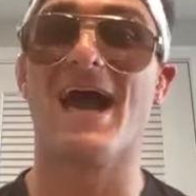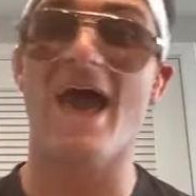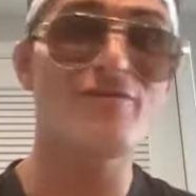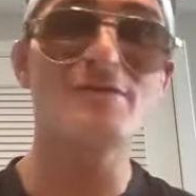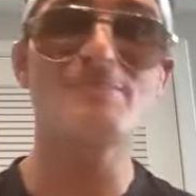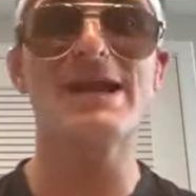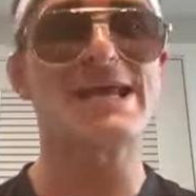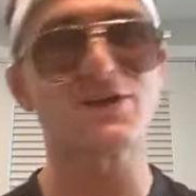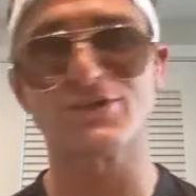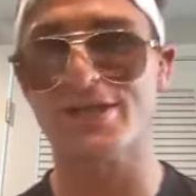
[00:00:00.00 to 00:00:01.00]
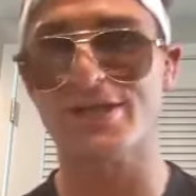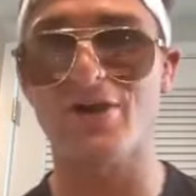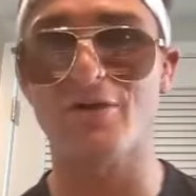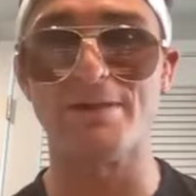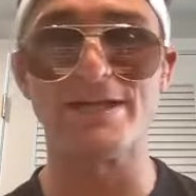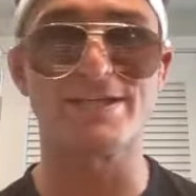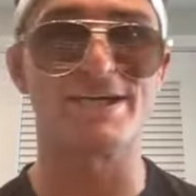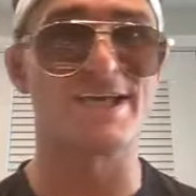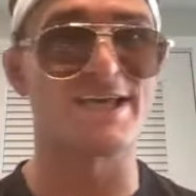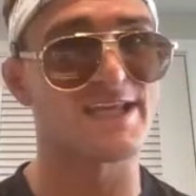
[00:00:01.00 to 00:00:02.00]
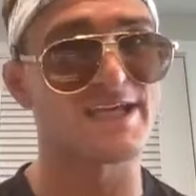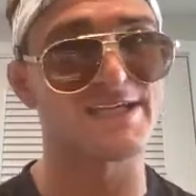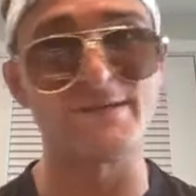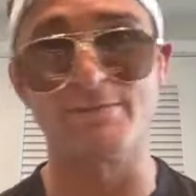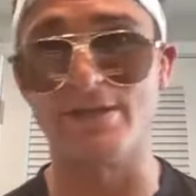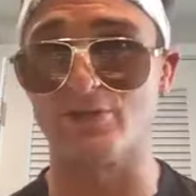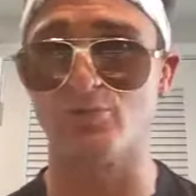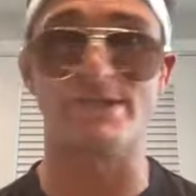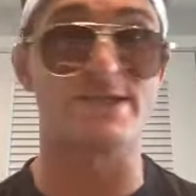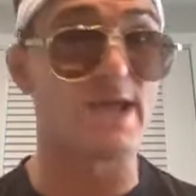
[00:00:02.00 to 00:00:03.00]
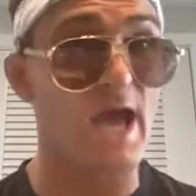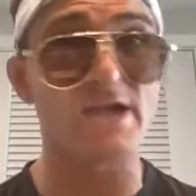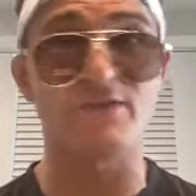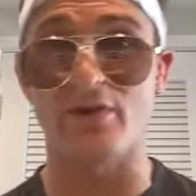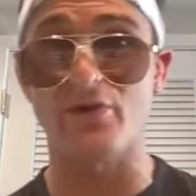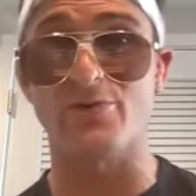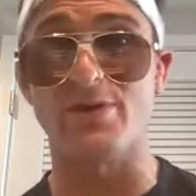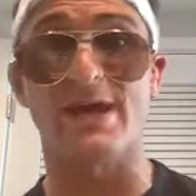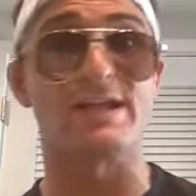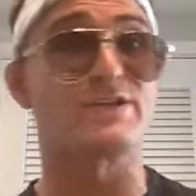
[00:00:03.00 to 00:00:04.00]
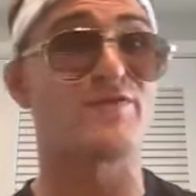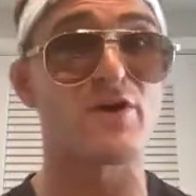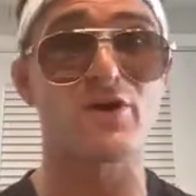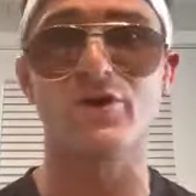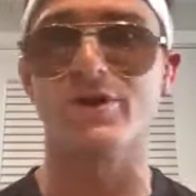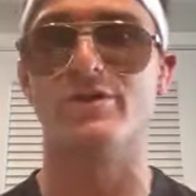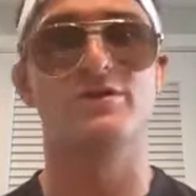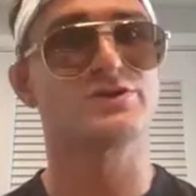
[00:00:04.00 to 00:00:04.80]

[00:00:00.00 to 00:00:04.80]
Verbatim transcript: Everybody hears Chicago pizza and they think of deep dish, which yeah, it's very unique and it's very good.